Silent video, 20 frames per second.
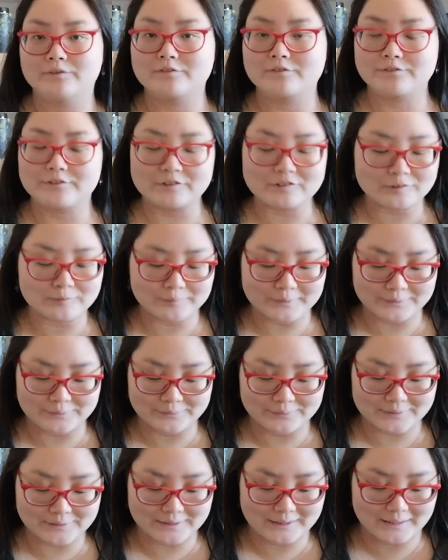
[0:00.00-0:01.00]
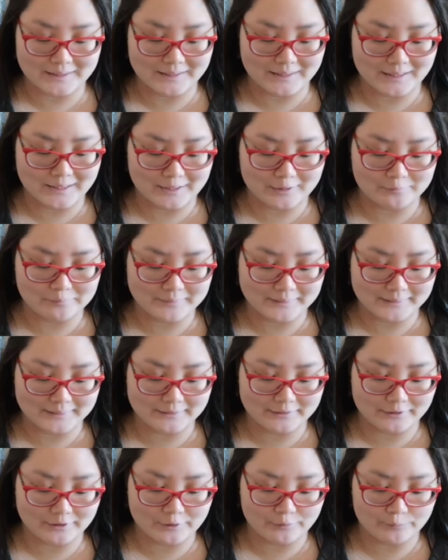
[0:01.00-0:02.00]
of the first books that I
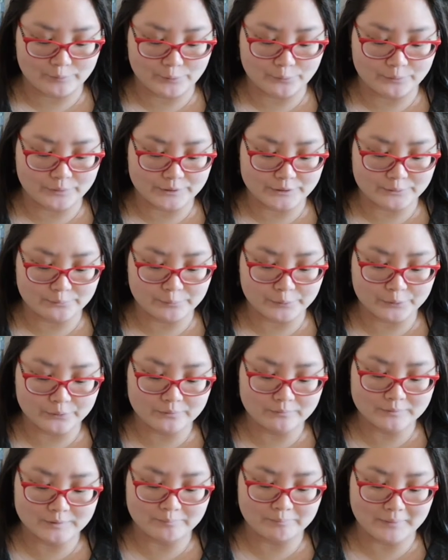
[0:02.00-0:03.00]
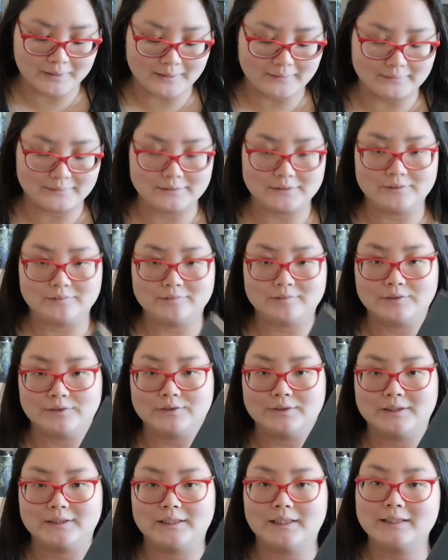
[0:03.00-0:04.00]
picked up was Poems and Ballads of
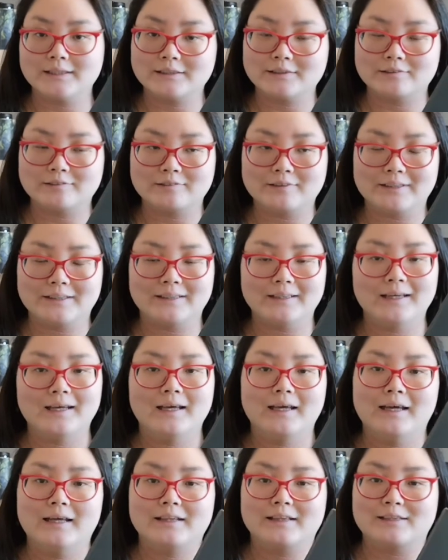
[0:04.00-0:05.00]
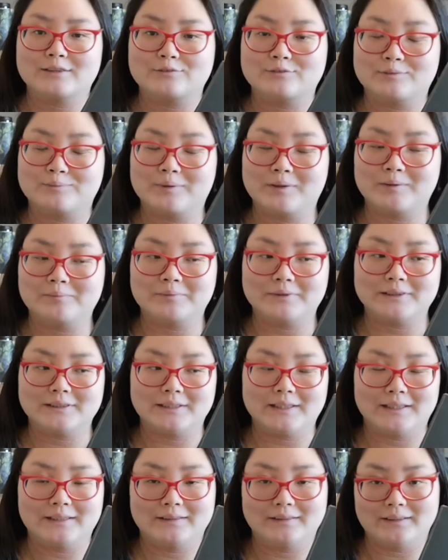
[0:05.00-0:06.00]
Scottish History. This was
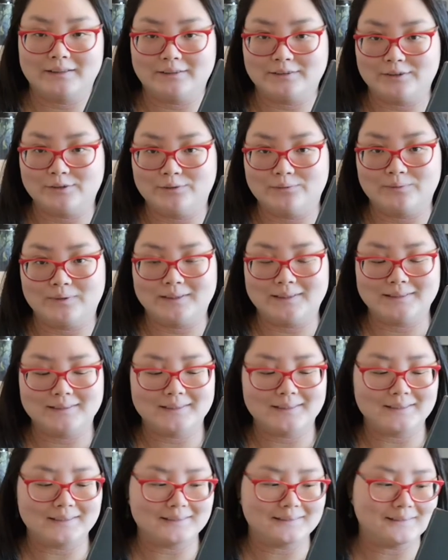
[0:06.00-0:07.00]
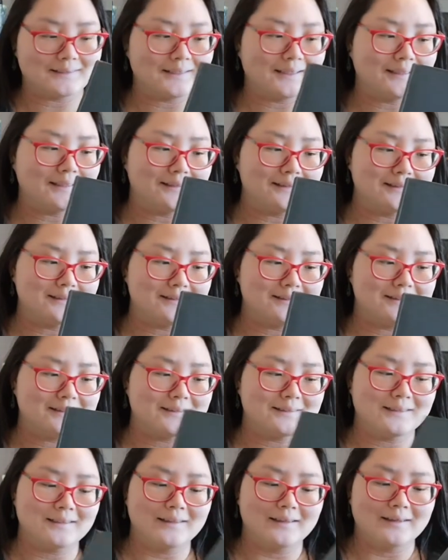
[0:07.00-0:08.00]
published in 1926. It
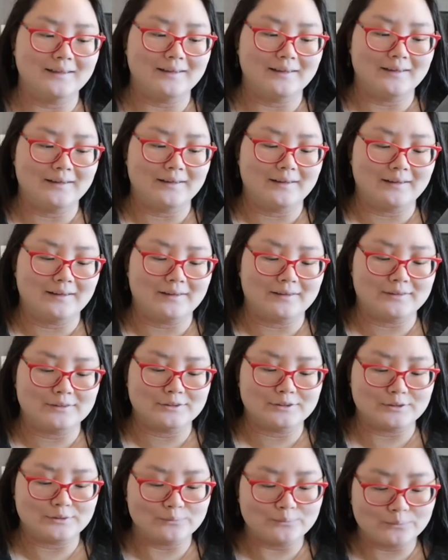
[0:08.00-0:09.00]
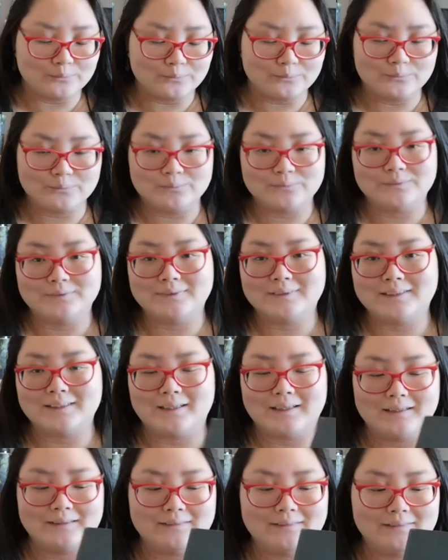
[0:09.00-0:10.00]
is so old
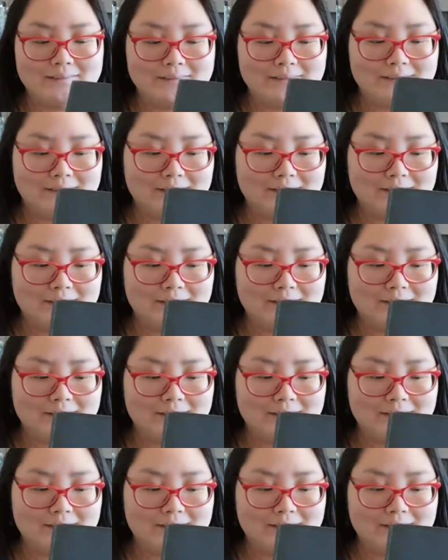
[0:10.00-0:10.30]
and